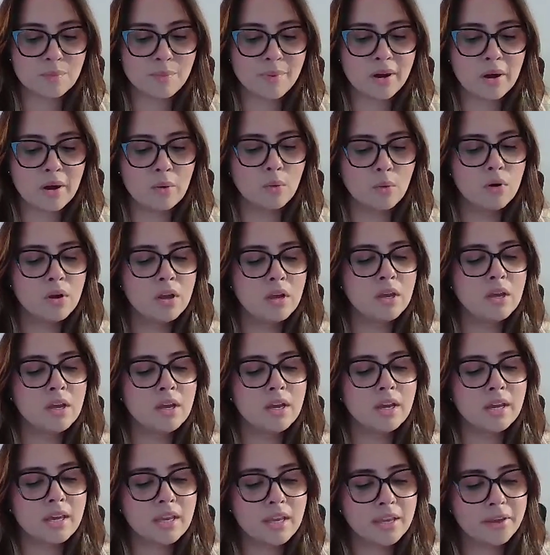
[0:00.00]
about
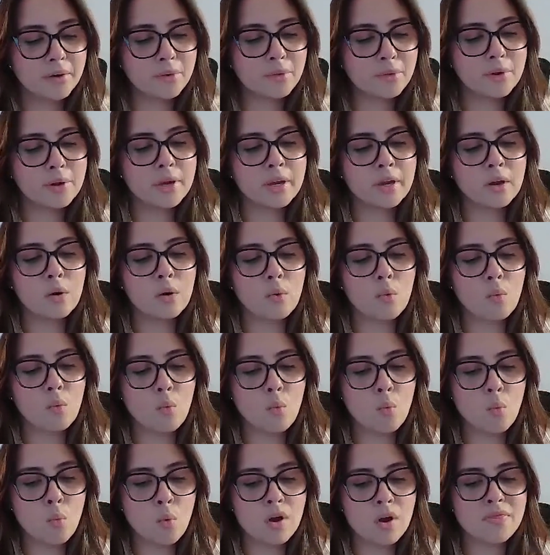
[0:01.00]
hearing
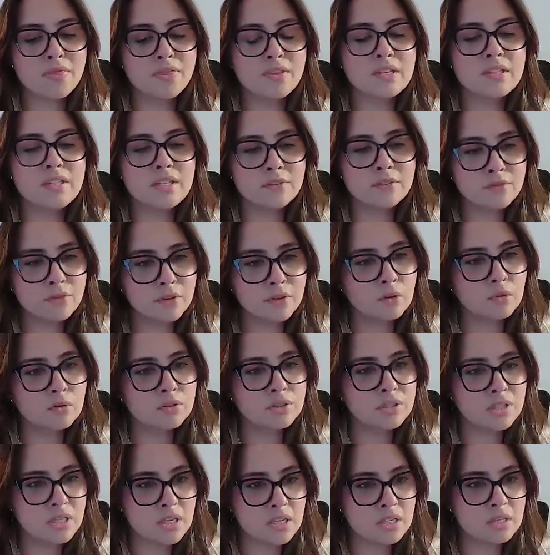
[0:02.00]
what the
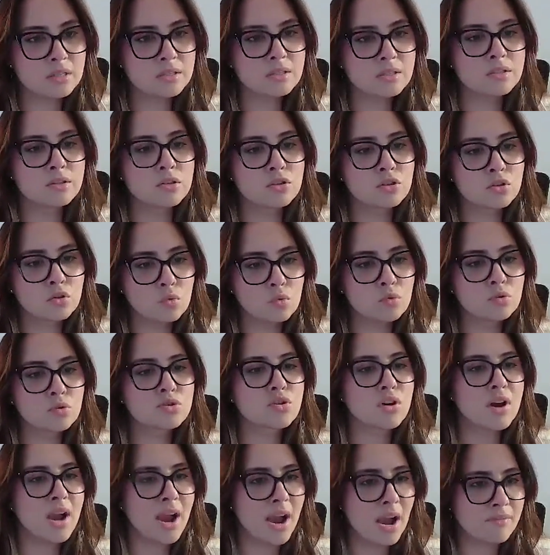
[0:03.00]
difficulties the schools
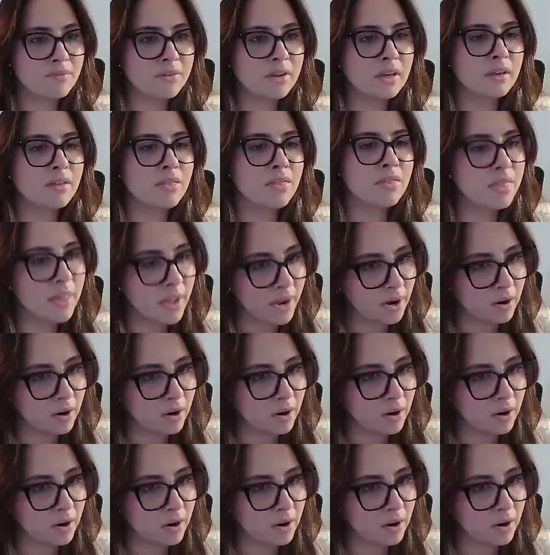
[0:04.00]
are having there.